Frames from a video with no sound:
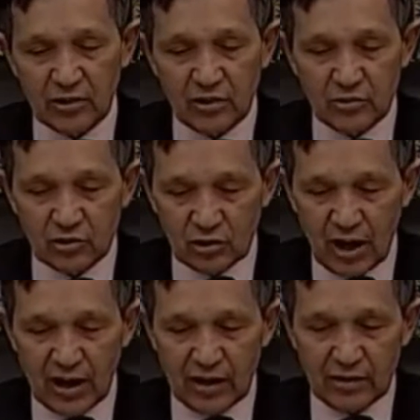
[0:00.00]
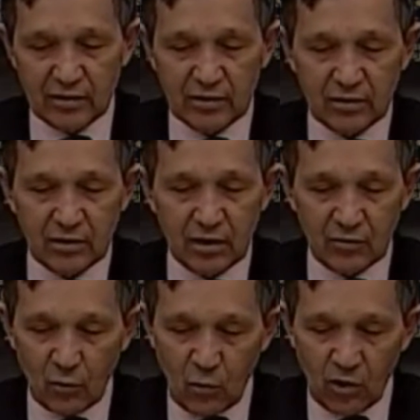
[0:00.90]
in July of
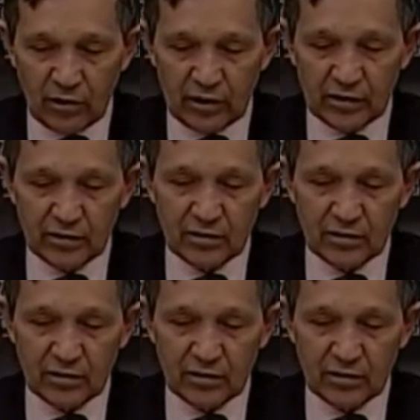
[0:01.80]
a warning